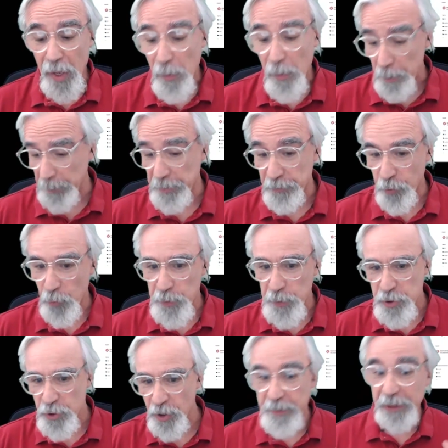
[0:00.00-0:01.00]
but before we
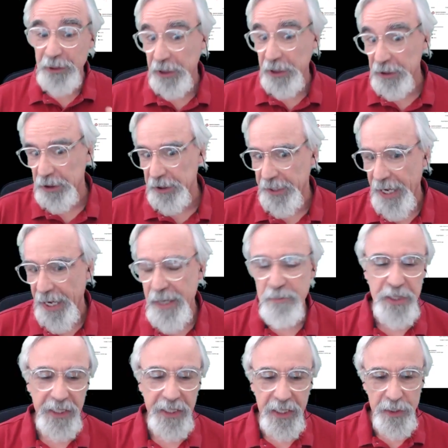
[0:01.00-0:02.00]
talk about changing games,
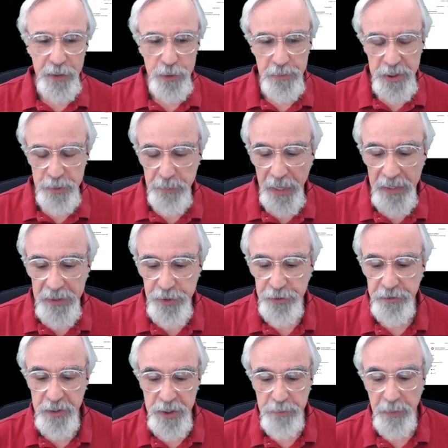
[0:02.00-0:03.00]
I got to do the sponsor. And
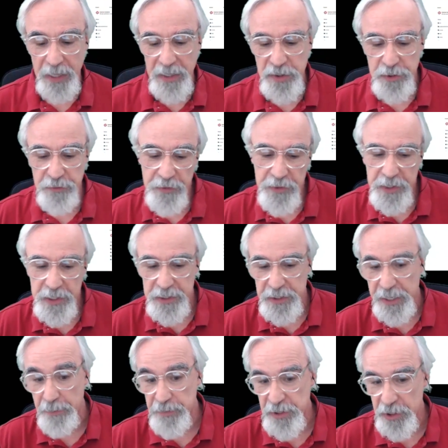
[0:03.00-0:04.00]
the sponsor for this
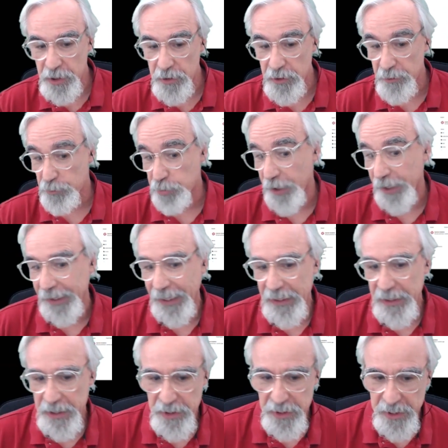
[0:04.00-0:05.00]
episode of Bright
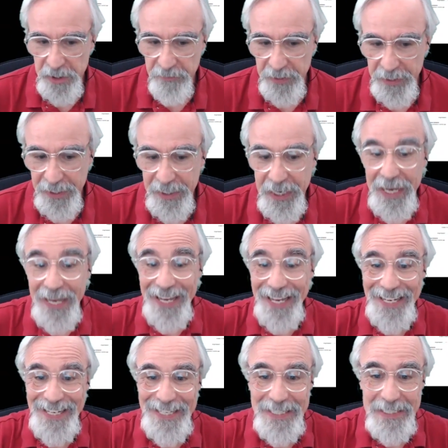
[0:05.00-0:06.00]
Ideas TV
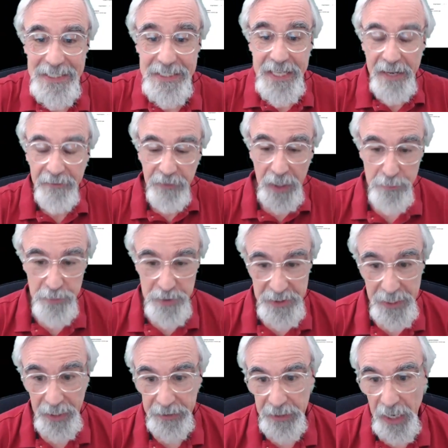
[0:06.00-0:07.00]
is
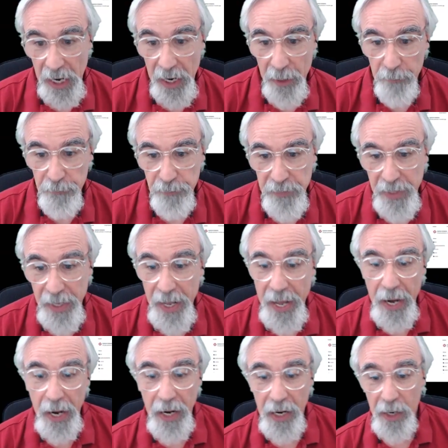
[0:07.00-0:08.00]
DevOps.com,
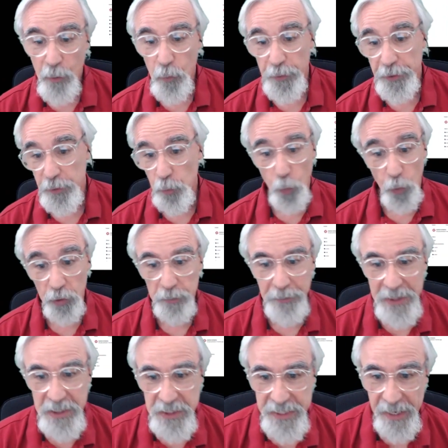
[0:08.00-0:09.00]
where the world
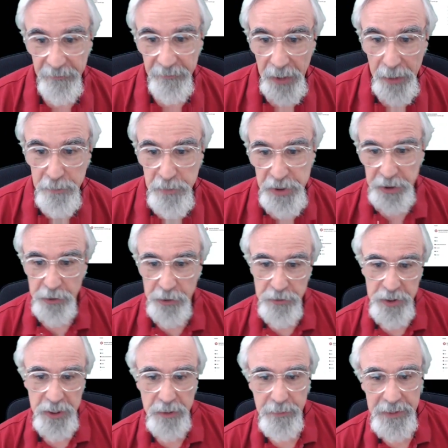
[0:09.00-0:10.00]
meets DevOps. You can go see
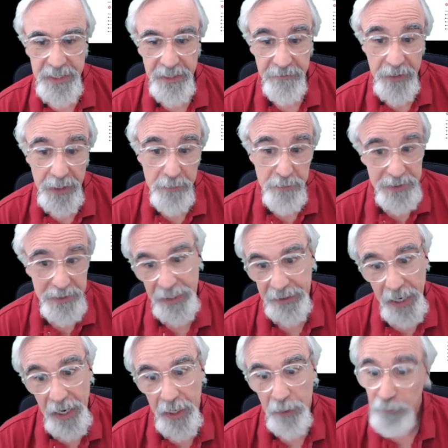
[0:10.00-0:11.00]
them at
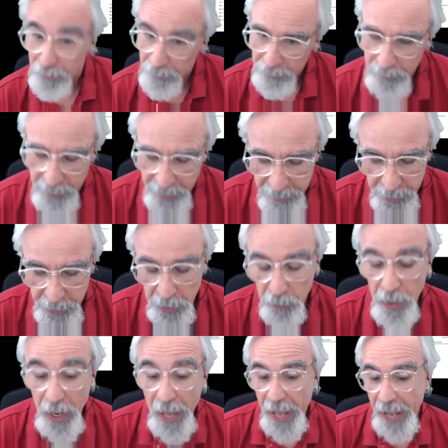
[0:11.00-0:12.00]
DevOps.com. There you go.
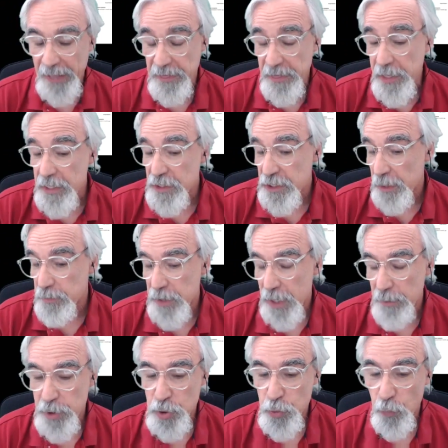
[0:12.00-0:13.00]
And this
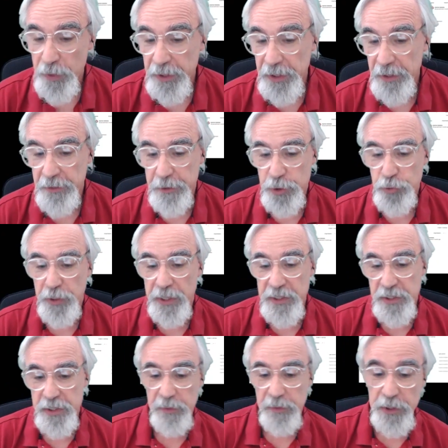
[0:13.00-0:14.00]
September 20th, they're trying
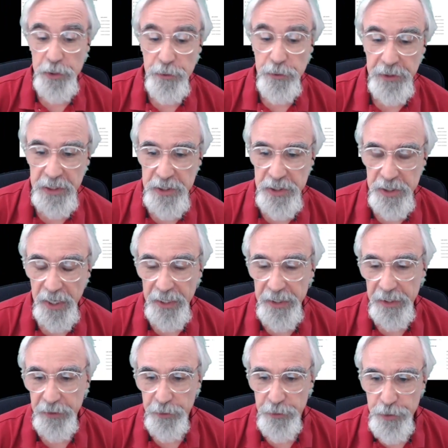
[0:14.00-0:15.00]
something new and exciting.
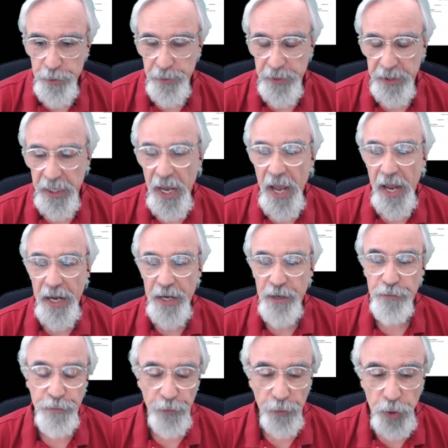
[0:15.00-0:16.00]
They're doing a
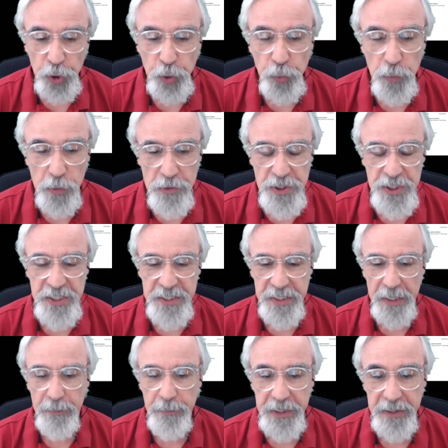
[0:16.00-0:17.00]
virtual summit.
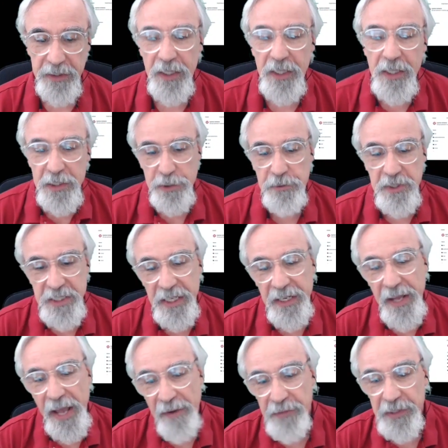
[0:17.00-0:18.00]
So instead of having to
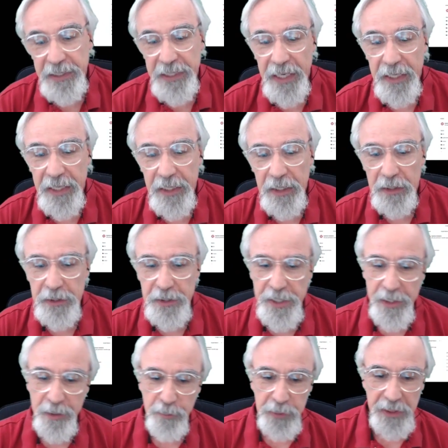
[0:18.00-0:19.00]
get on an
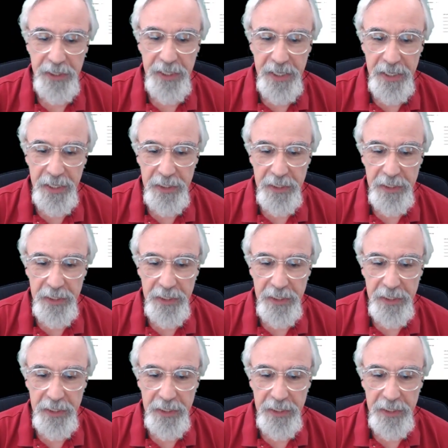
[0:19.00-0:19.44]
airplane and battle